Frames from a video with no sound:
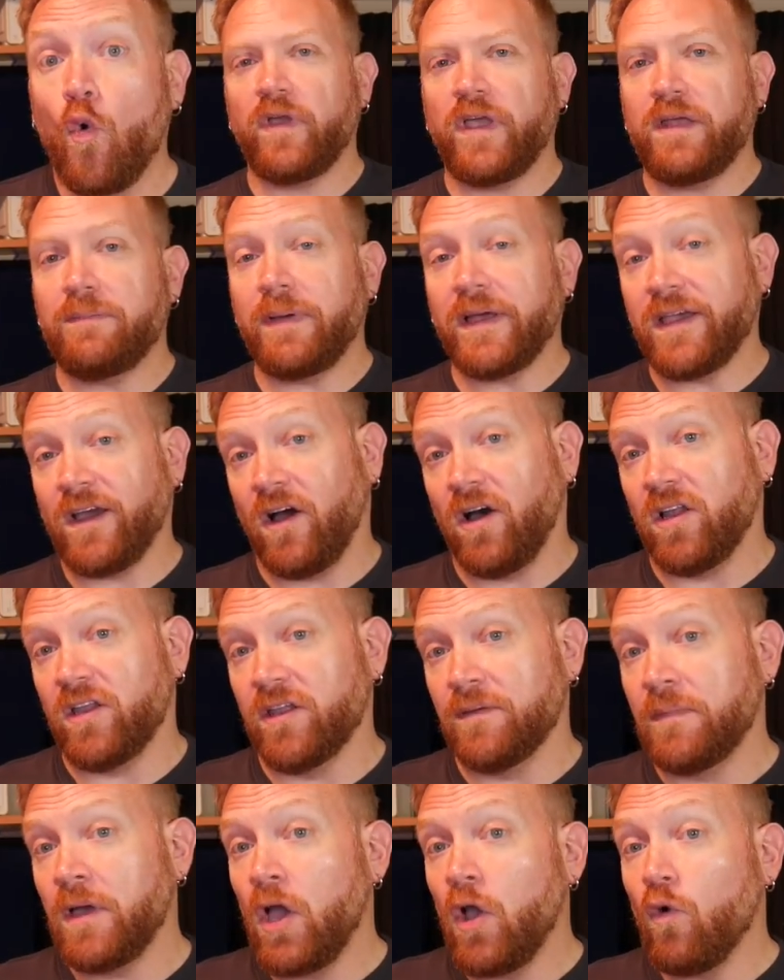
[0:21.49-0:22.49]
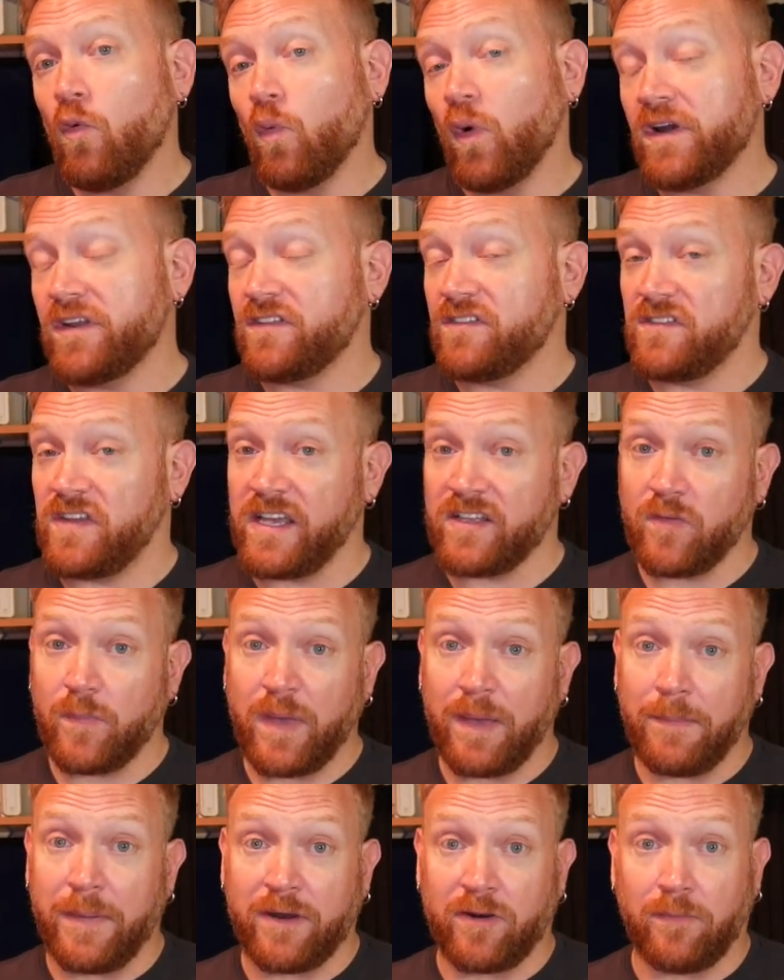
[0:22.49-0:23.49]
In my column, What Does It Take to
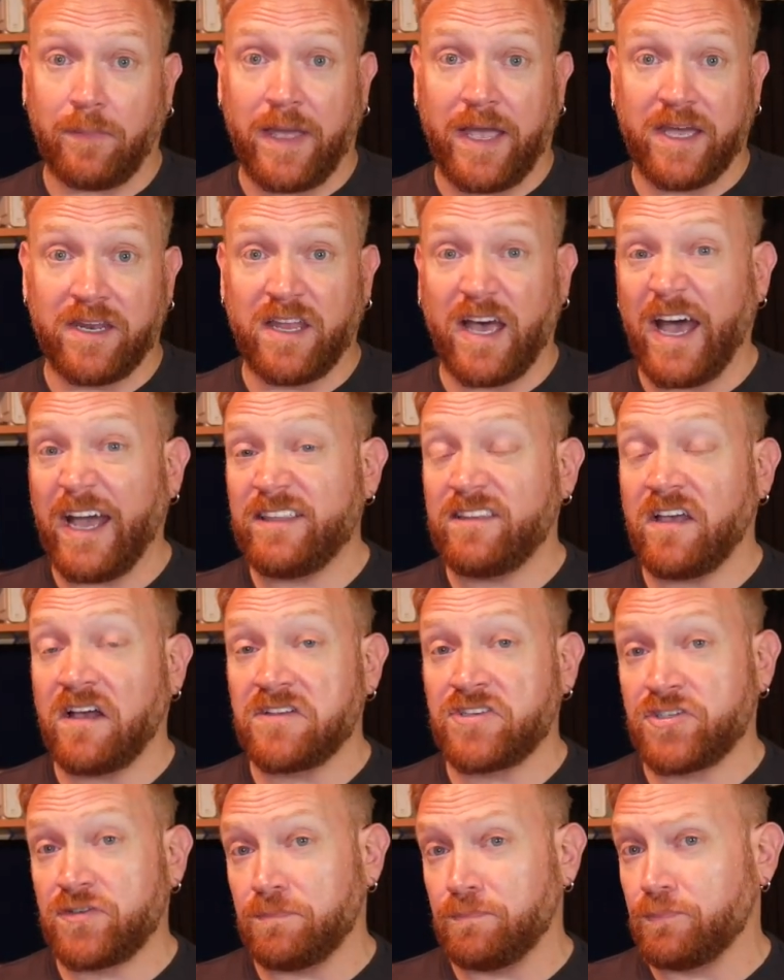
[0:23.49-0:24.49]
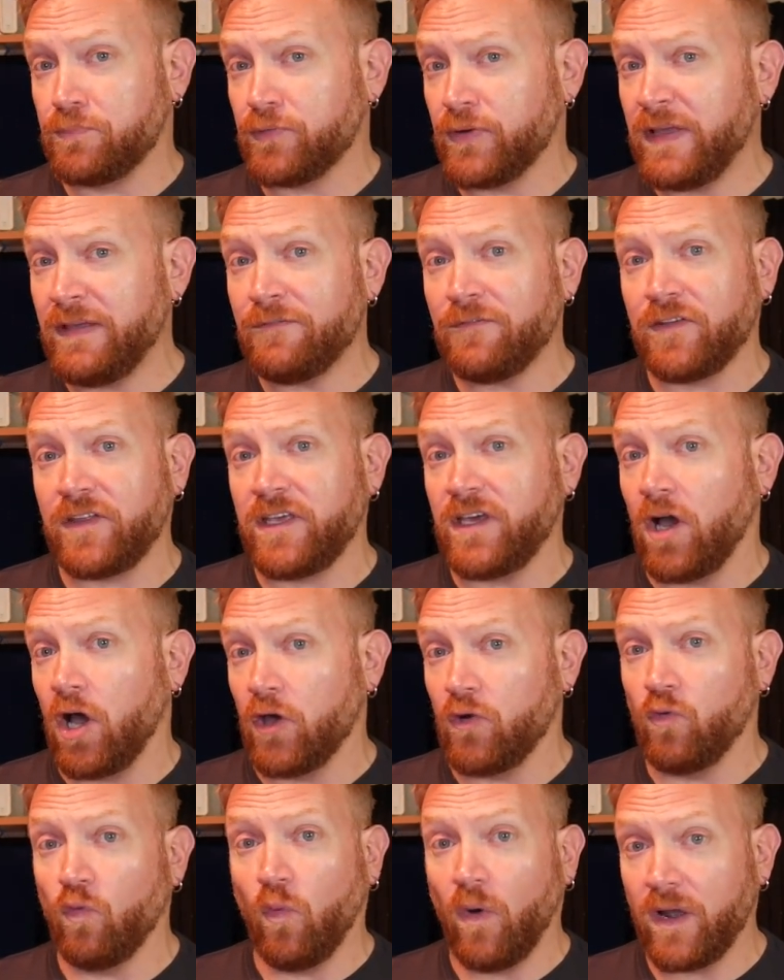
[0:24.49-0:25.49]
Be a Better Man?, I touched briefly
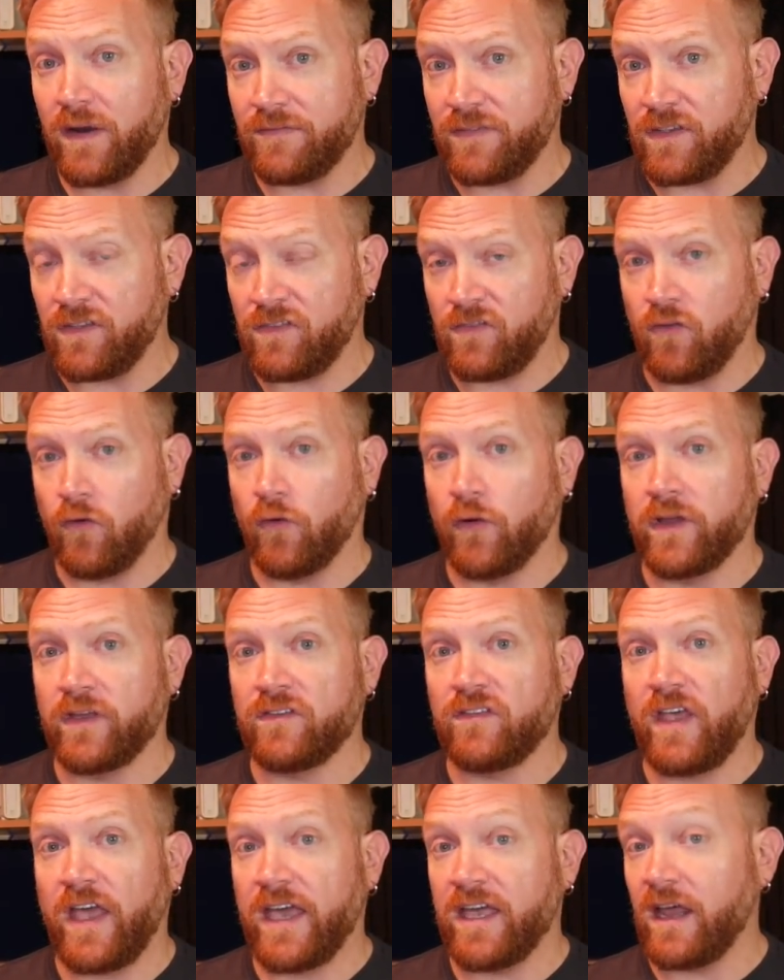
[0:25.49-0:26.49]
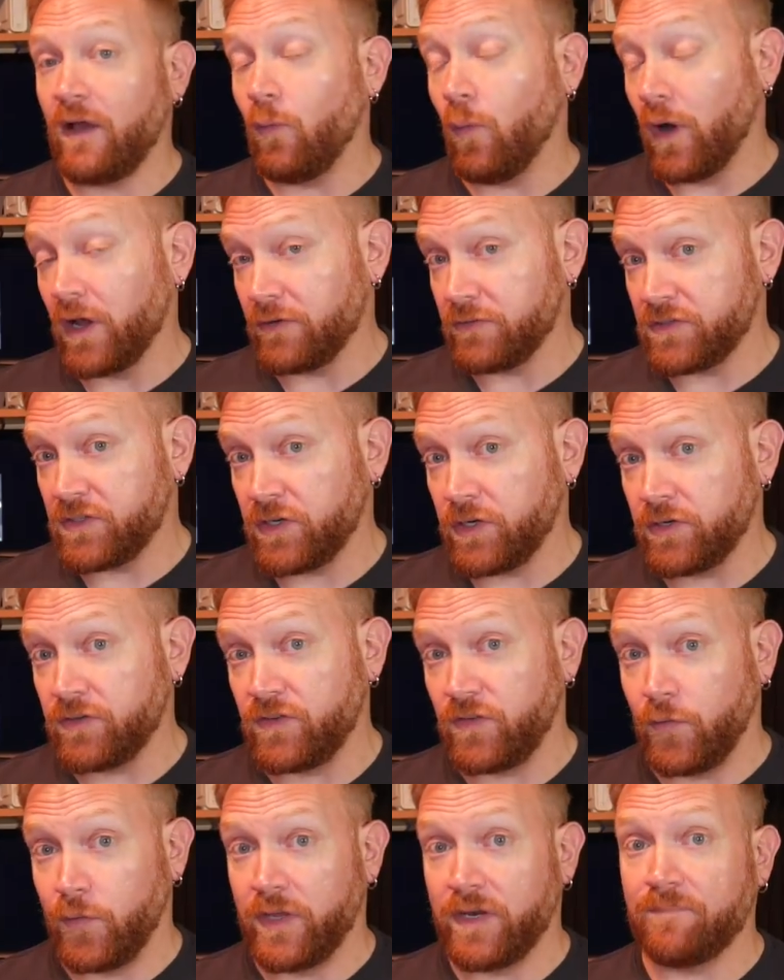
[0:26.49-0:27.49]
on one of these stories, and I want to return
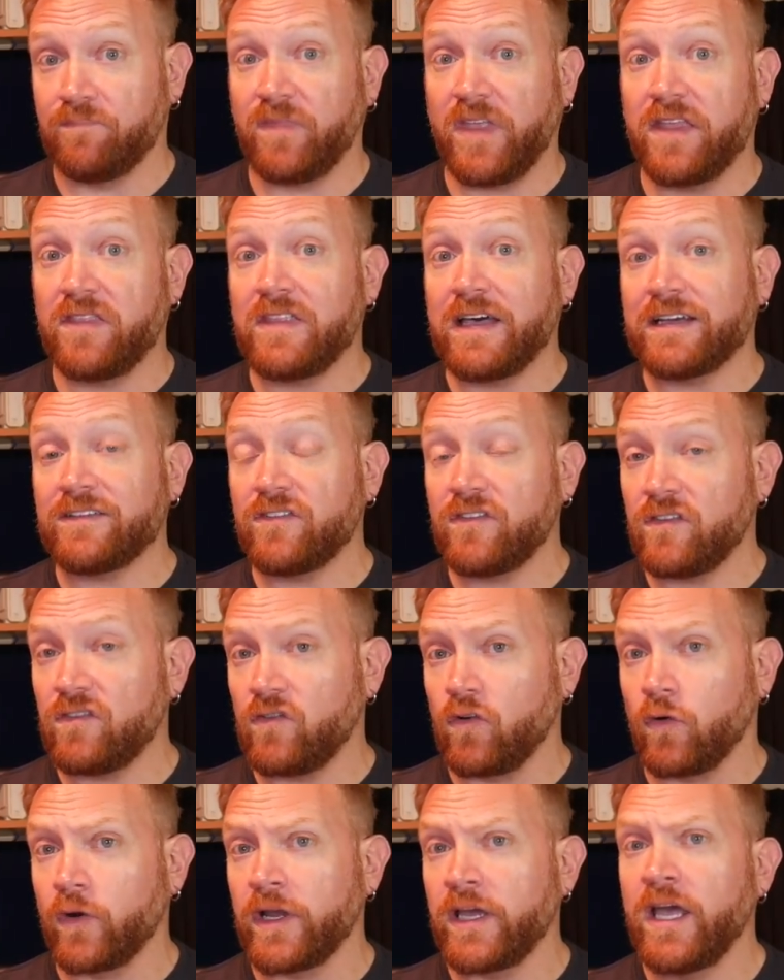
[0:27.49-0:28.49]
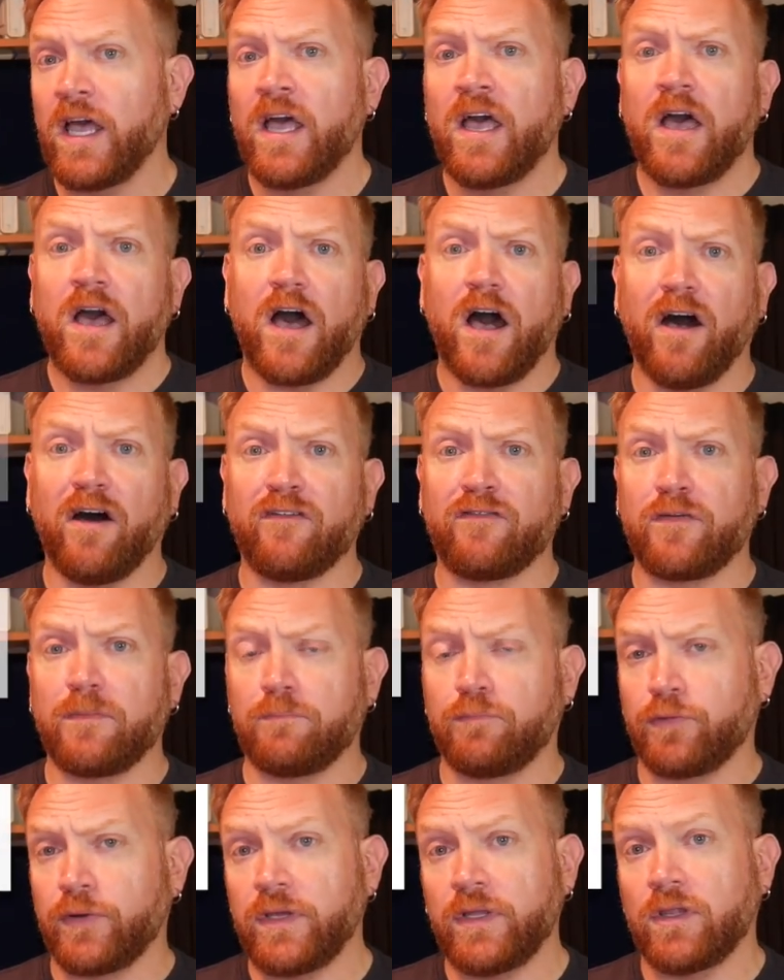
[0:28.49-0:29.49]
to it. And that's the story of
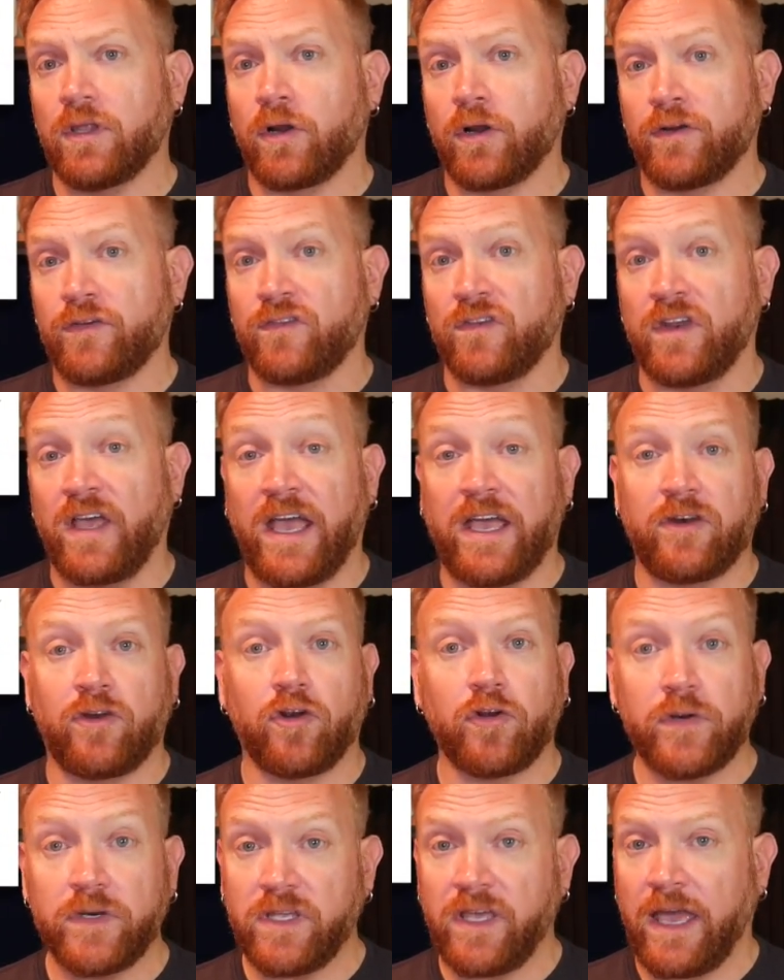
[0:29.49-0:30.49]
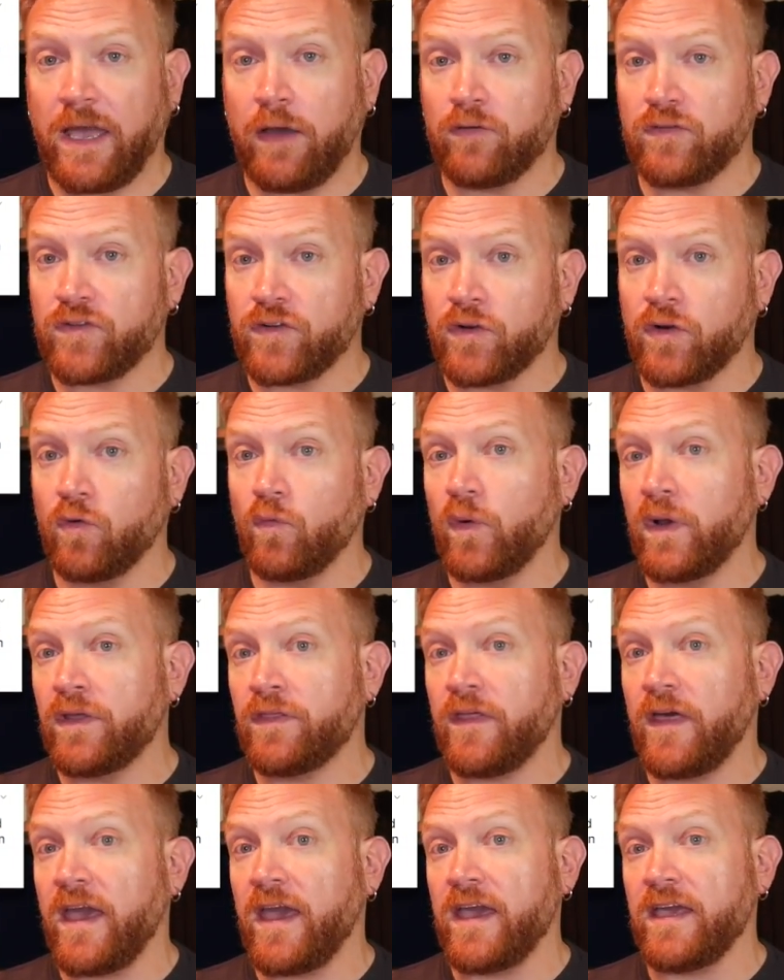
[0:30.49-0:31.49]
Brie Larson and her encounter
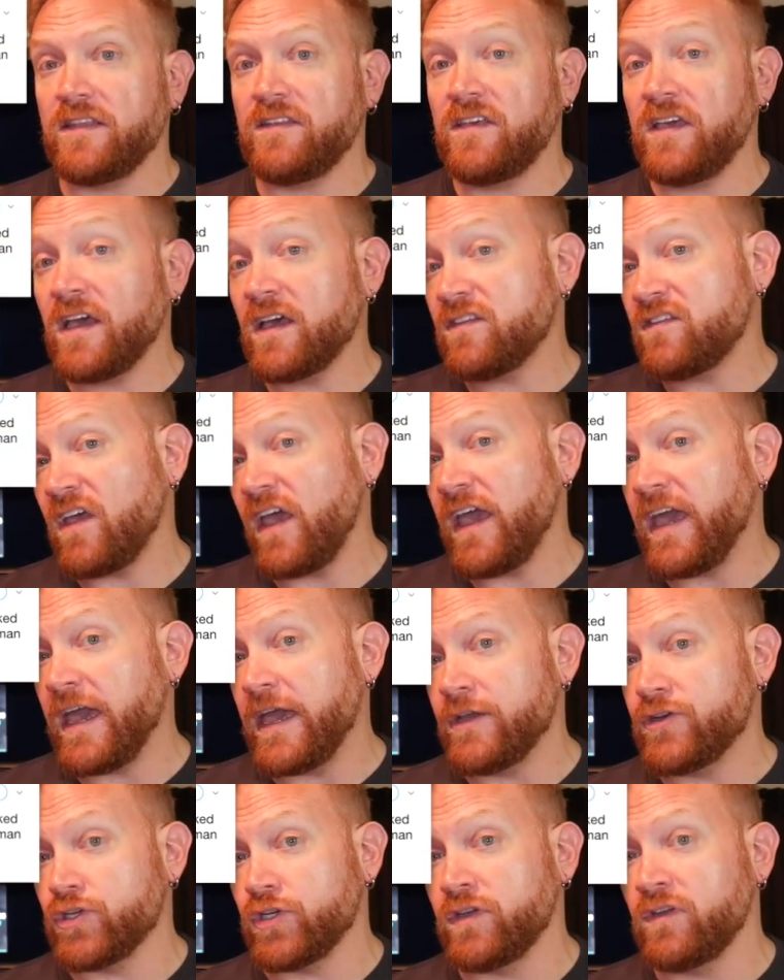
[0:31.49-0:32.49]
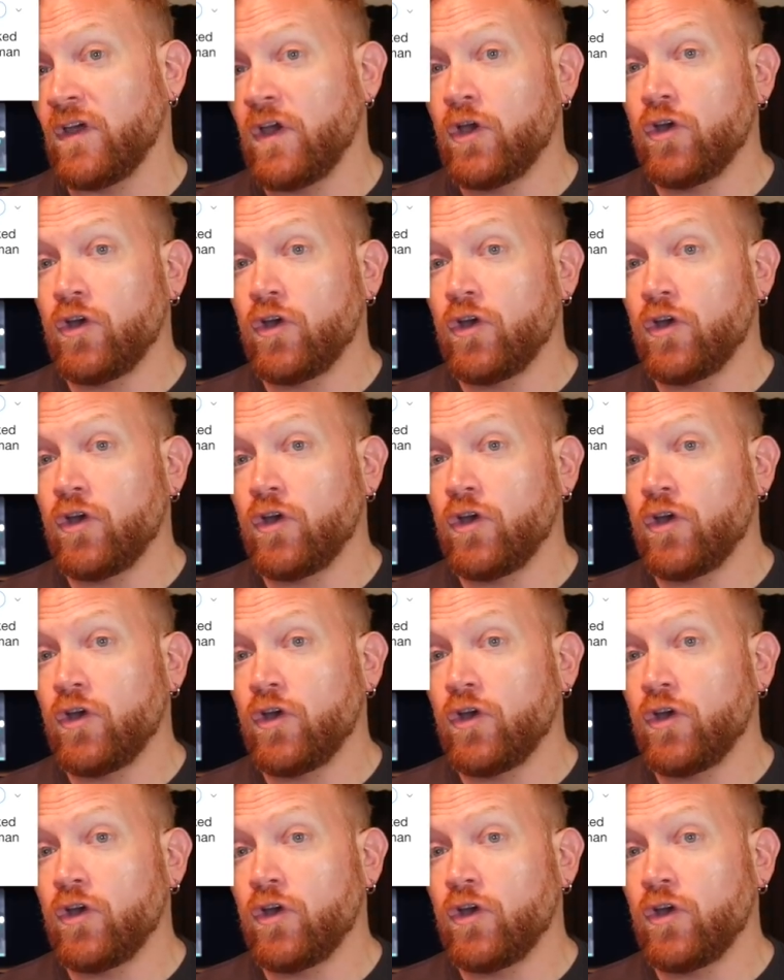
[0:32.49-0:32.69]
with a TSA agent